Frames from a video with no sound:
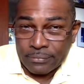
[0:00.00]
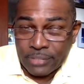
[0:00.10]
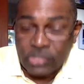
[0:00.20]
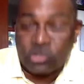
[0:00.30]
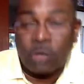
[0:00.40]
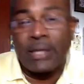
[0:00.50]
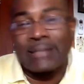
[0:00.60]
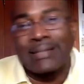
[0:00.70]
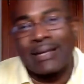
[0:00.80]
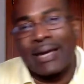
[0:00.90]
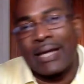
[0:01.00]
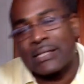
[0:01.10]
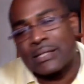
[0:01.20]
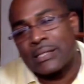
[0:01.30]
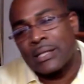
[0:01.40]
discriminated
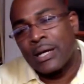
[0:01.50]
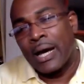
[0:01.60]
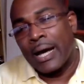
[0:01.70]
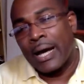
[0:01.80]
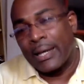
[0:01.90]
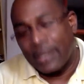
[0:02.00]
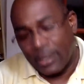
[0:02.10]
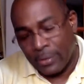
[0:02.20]
against, and